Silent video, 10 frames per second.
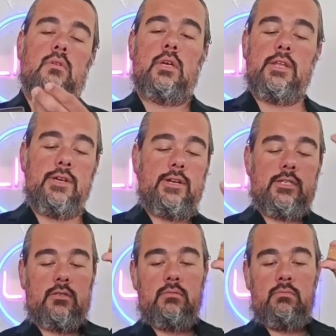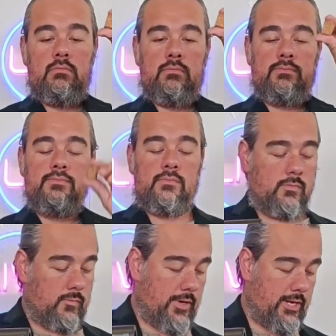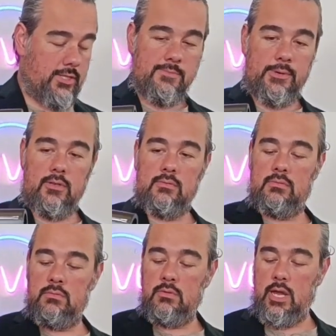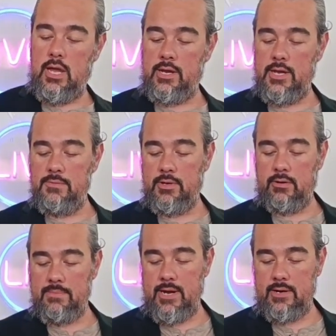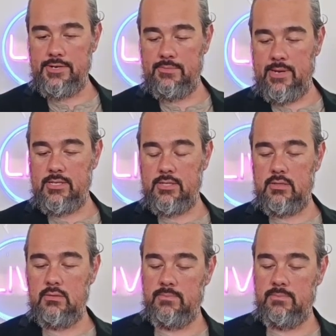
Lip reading: And there it is. Very simple. And again, you put it right back on your base.